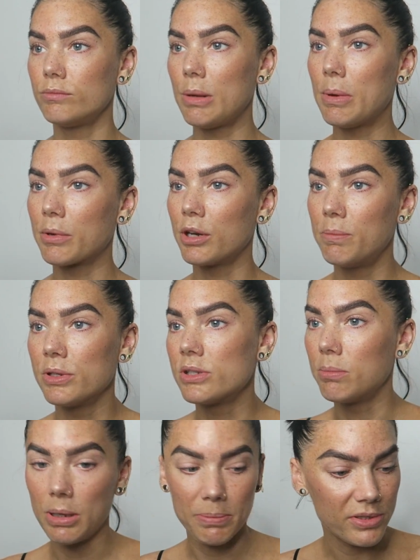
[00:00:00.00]
Maybe I'm gonna put
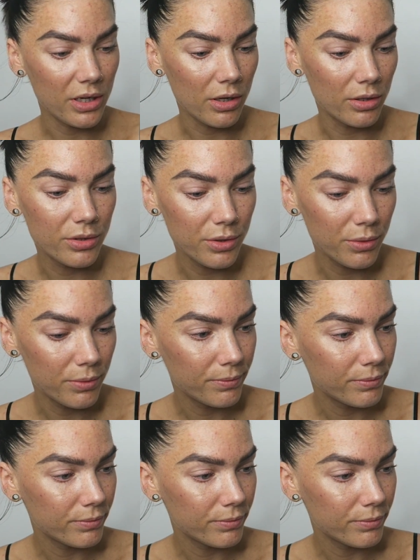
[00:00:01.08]
some lipstick on too.